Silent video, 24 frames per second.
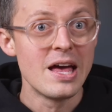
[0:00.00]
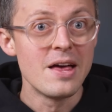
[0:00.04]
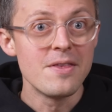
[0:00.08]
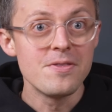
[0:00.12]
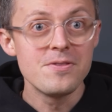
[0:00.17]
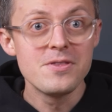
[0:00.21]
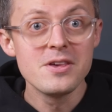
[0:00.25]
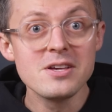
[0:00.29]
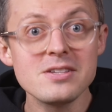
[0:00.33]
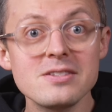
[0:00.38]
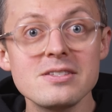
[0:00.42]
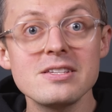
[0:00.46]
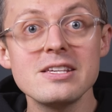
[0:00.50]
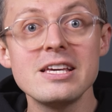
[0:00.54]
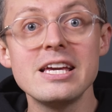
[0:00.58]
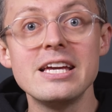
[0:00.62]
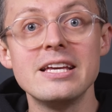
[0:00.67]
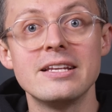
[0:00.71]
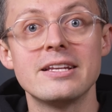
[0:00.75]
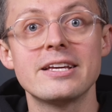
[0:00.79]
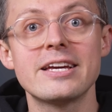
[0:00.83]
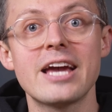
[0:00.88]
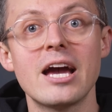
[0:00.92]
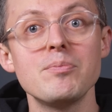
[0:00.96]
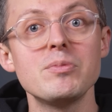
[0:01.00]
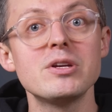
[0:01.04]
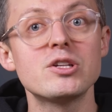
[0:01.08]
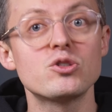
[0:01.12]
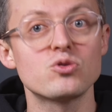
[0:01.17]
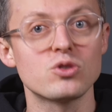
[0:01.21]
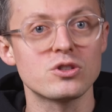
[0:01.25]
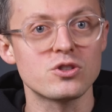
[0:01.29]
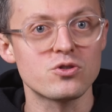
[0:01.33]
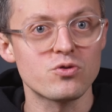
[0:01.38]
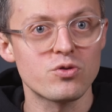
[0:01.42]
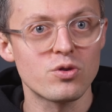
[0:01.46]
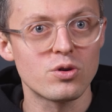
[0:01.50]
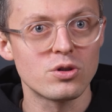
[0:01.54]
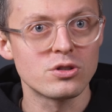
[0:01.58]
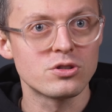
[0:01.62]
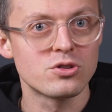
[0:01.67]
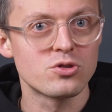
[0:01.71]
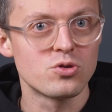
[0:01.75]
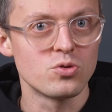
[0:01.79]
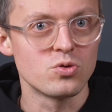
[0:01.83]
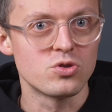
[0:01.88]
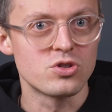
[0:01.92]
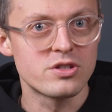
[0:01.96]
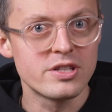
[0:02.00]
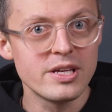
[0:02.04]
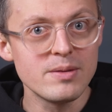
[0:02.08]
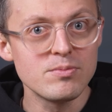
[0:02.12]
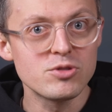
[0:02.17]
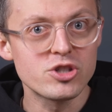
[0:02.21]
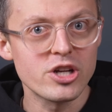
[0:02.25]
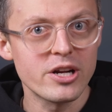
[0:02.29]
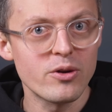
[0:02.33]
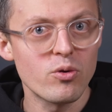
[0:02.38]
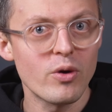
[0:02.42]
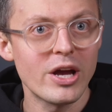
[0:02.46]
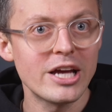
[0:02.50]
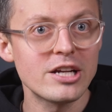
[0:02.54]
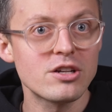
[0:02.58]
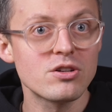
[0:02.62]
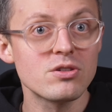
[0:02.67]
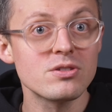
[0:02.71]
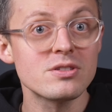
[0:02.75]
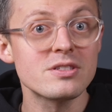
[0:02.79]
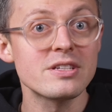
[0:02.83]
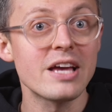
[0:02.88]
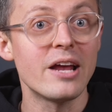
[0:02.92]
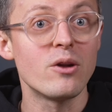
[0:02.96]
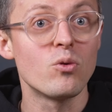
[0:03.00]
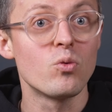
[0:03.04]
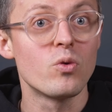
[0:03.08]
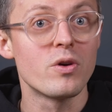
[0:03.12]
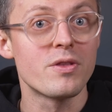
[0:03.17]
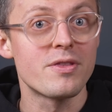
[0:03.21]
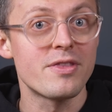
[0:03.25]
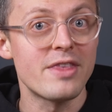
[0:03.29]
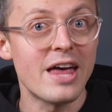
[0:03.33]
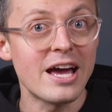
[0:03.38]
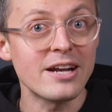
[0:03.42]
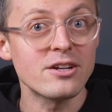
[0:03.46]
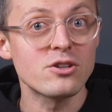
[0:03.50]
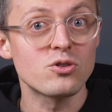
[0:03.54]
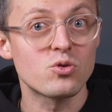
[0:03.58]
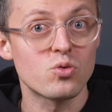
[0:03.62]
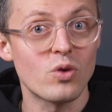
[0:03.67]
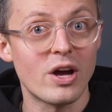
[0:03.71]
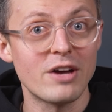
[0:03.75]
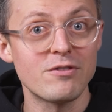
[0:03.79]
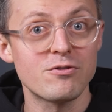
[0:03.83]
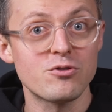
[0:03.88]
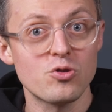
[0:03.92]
This heat can be transferred to steam generators and with that drive